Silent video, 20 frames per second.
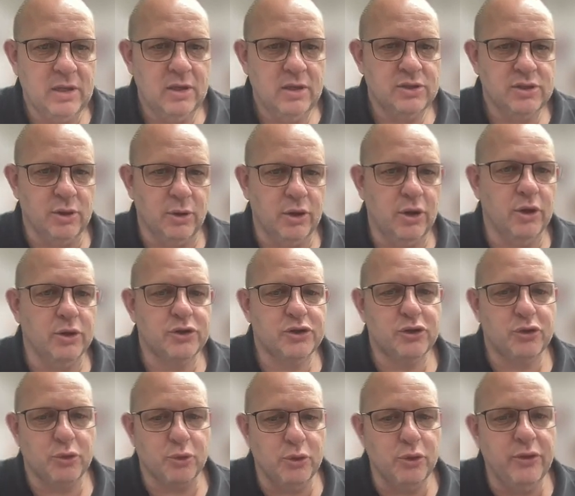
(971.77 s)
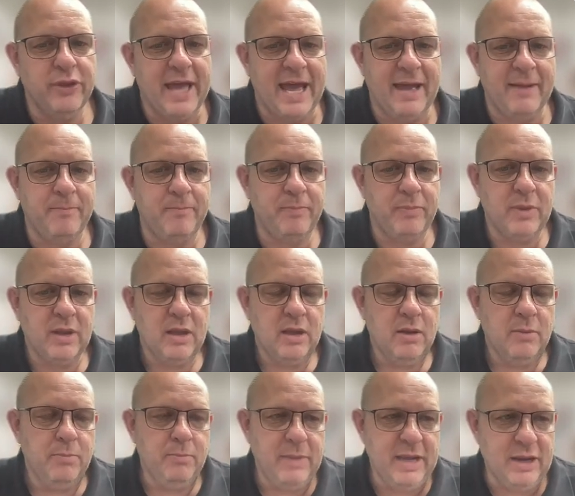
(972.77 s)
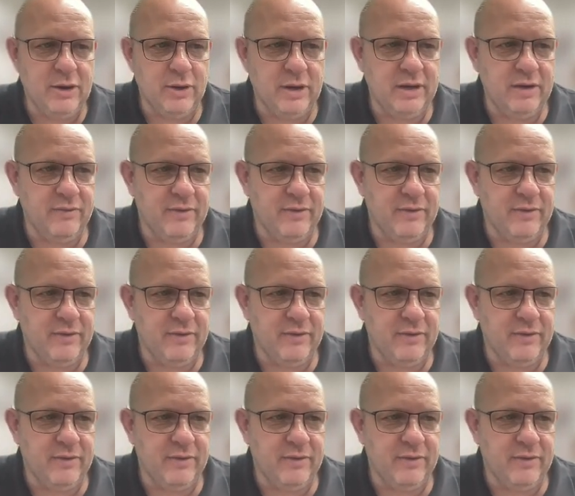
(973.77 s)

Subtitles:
So it goes through that metering